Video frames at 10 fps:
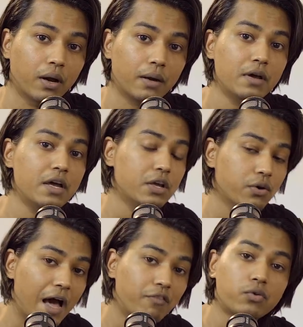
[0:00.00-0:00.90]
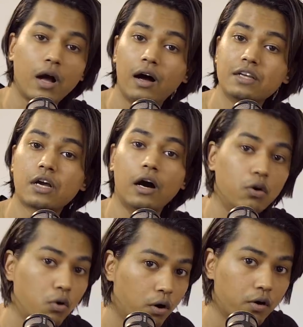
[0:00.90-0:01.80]
one. You'll have to ask a
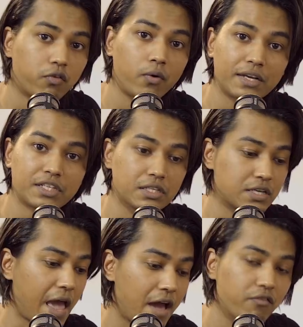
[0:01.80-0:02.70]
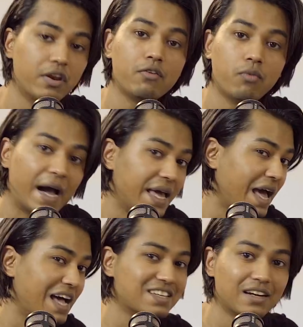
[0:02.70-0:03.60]
lot of questions. Every why
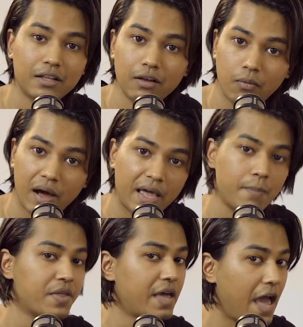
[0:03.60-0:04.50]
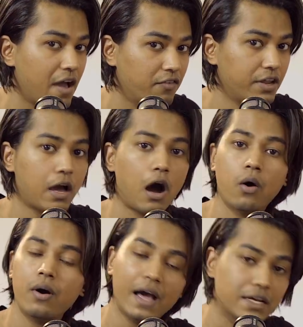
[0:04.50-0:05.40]
has another why, every
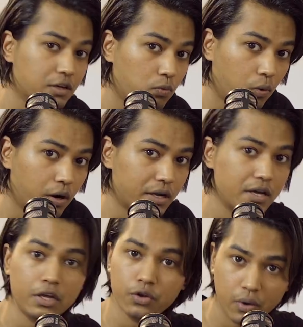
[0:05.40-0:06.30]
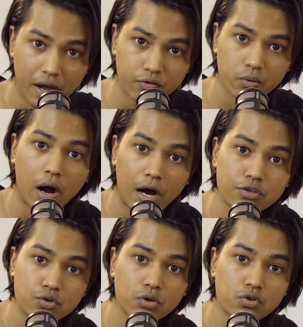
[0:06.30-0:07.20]
how has a what. You have to
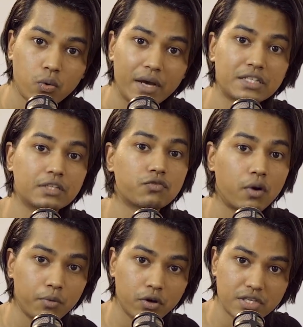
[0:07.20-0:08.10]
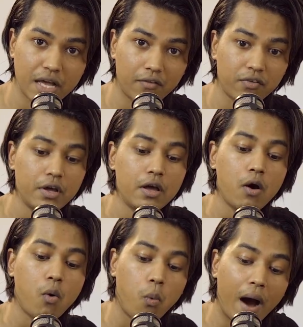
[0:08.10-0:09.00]
ask those questions from yourself.
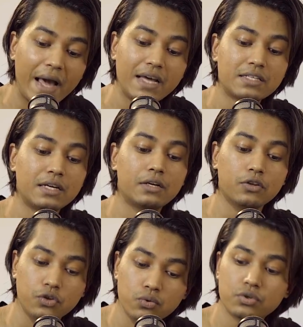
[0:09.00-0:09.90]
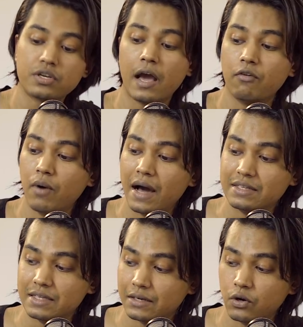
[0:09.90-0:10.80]
Why is it used and why
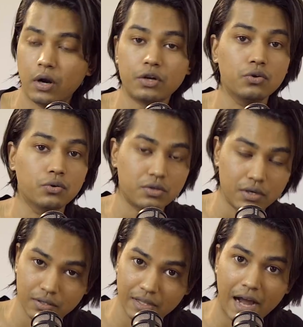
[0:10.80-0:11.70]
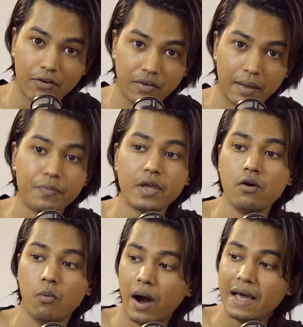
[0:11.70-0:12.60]
is it not used that way?
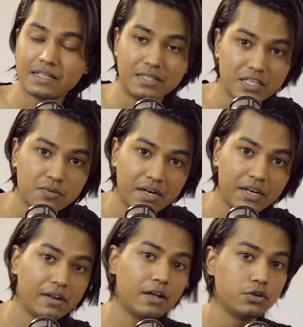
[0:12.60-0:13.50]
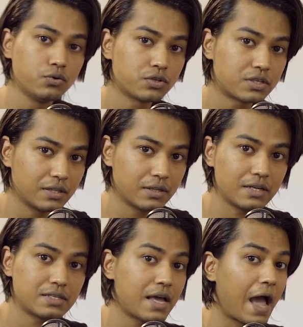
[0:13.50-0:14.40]
Why is this material used in
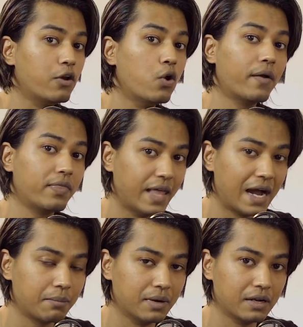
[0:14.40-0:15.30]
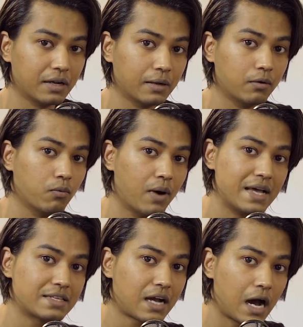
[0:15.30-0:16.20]
this and not that material? Why
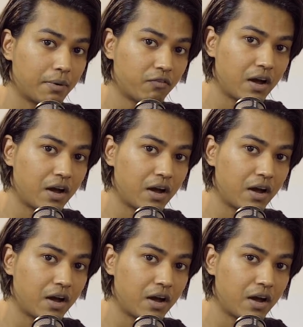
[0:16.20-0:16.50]
is carbon